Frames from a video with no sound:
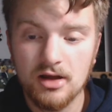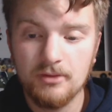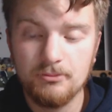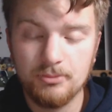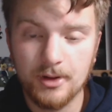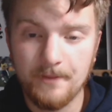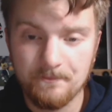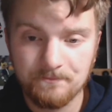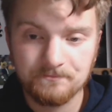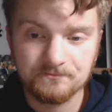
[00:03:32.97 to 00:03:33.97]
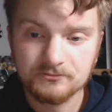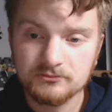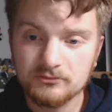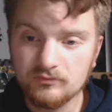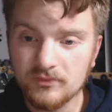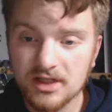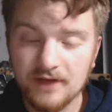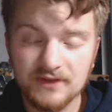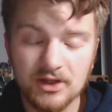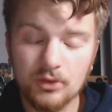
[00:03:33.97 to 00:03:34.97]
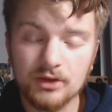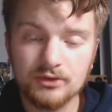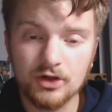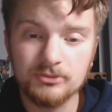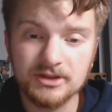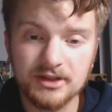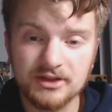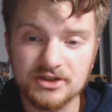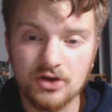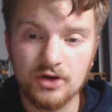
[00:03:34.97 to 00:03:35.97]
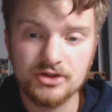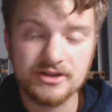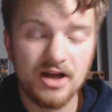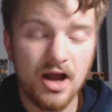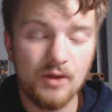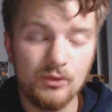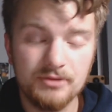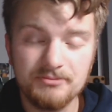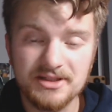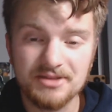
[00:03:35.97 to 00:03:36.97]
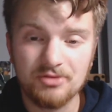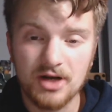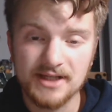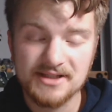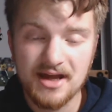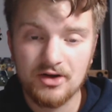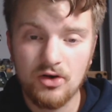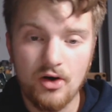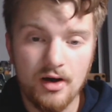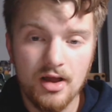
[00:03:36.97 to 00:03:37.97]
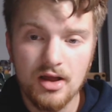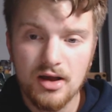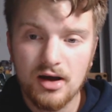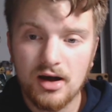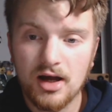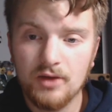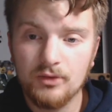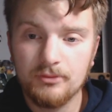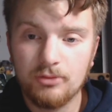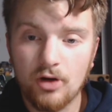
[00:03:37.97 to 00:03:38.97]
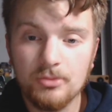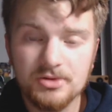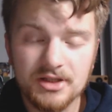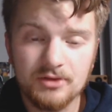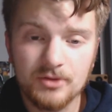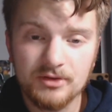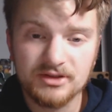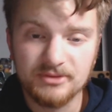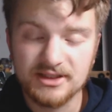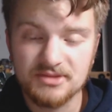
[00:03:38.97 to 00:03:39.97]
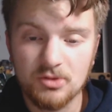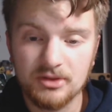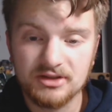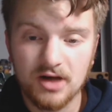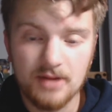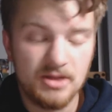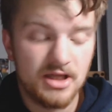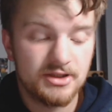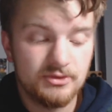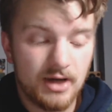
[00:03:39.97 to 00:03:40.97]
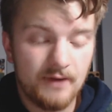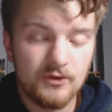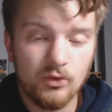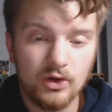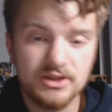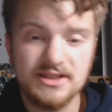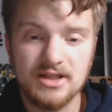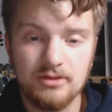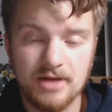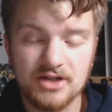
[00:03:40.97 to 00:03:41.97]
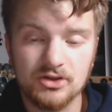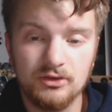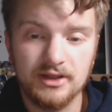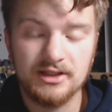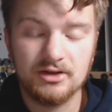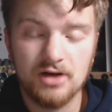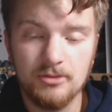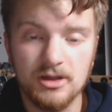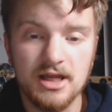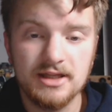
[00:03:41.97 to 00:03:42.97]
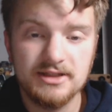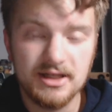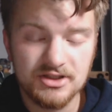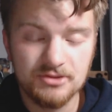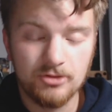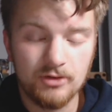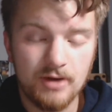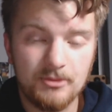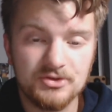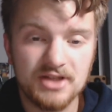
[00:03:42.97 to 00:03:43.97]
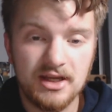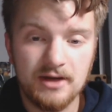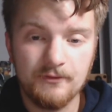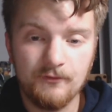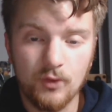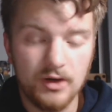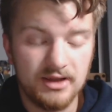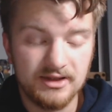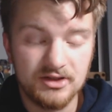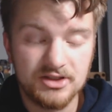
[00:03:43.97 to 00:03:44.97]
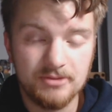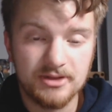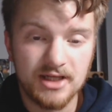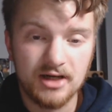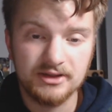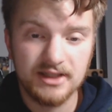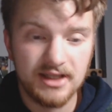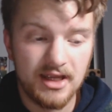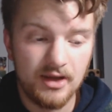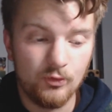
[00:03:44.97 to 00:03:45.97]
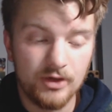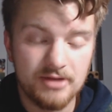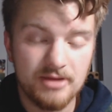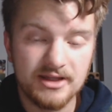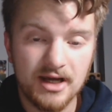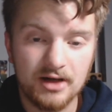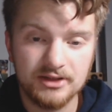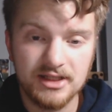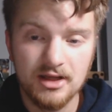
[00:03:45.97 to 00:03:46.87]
But if they're going to terminate this contract, I wouldn't be surprised at all. I would probably agree with them at this moment in time. You have quality center backs already at the club. Yes, you brought Ramos in for a leadership mentality, a winning mentality,